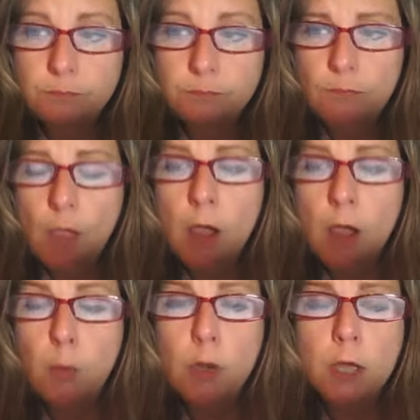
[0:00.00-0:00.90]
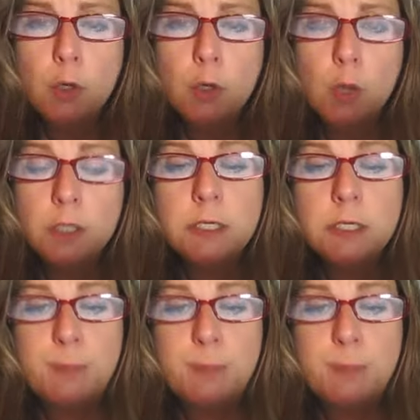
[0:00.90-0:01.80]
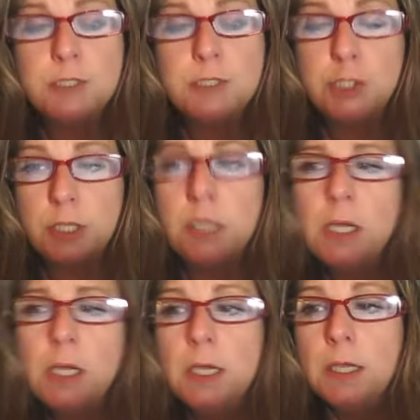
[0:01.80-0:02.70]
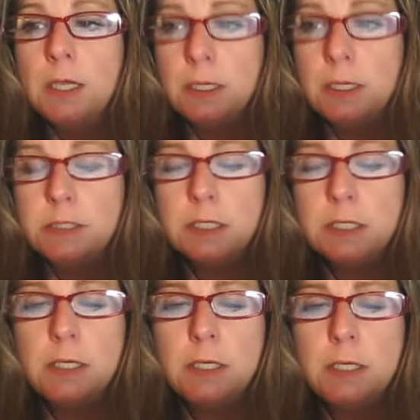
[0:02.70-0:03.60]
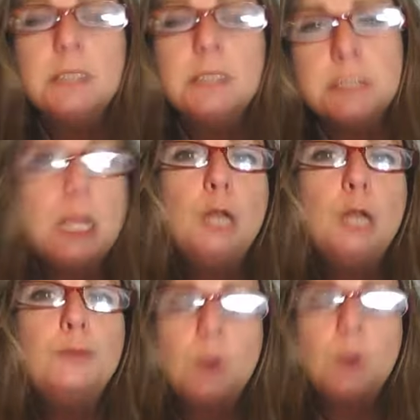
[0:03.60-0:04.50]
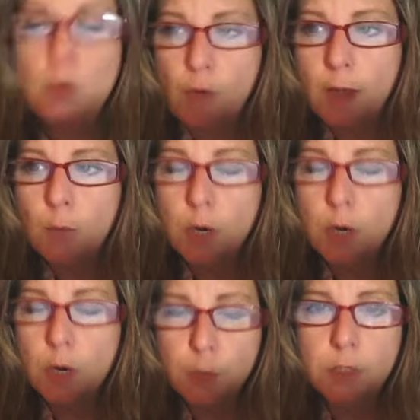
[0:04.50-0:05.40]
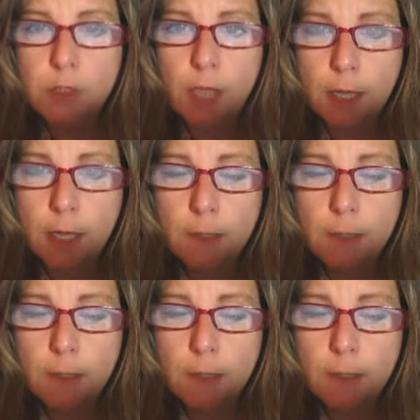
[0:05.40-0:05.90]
what I call an expense sheet, and it's an Excel program where you can